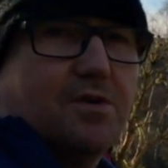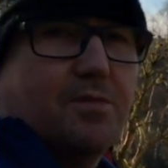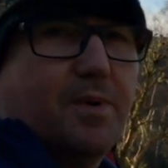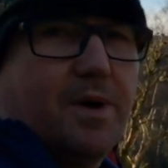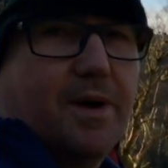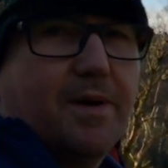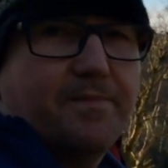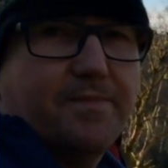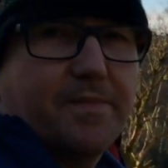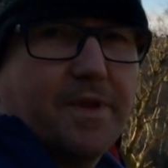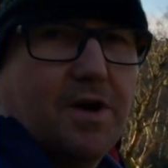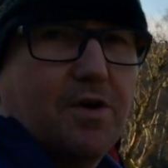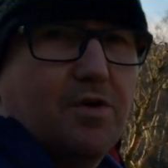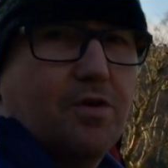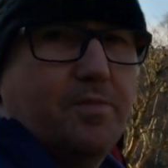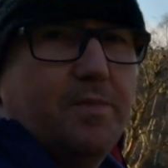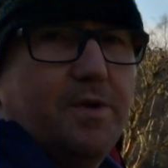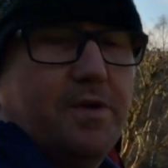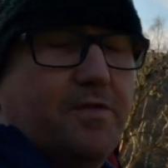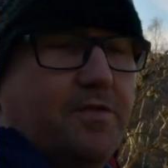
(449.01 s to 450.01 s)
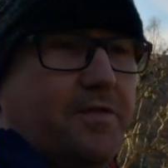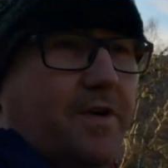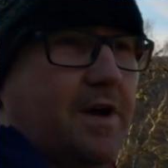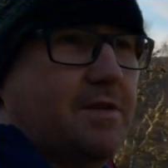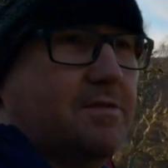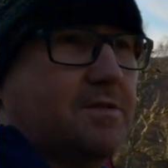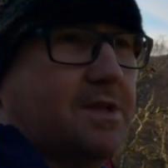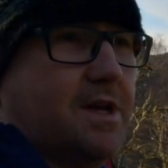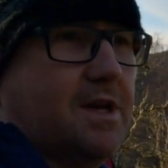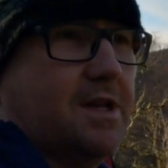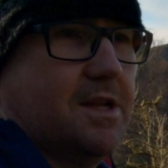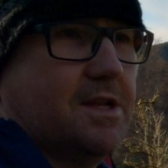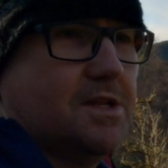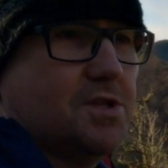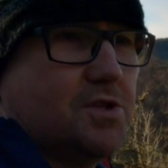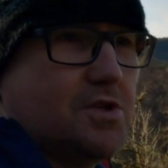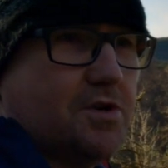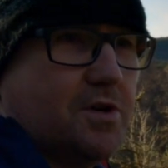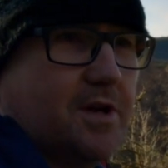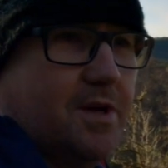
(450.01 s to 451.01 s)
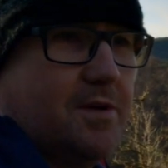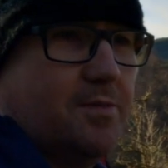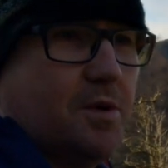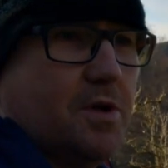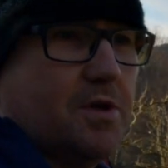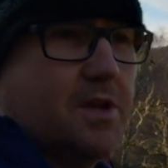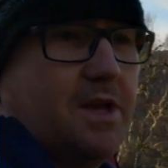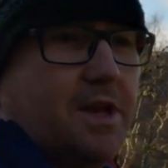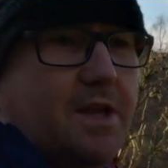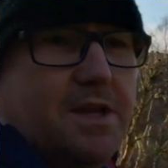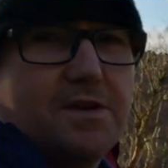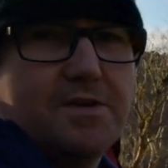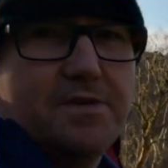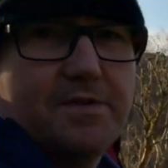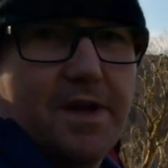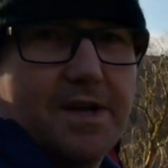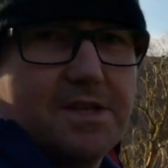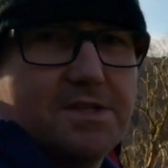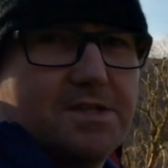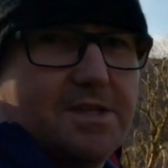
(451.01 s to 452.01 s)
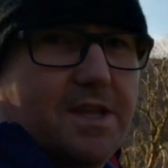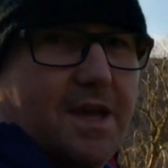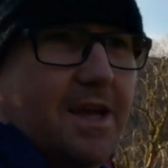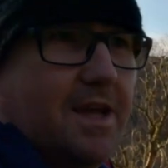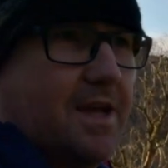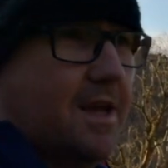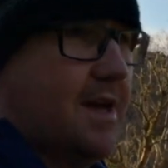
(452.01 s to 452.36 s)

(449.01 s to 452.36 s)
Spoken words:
But I hope you found it enjoyable and interesting,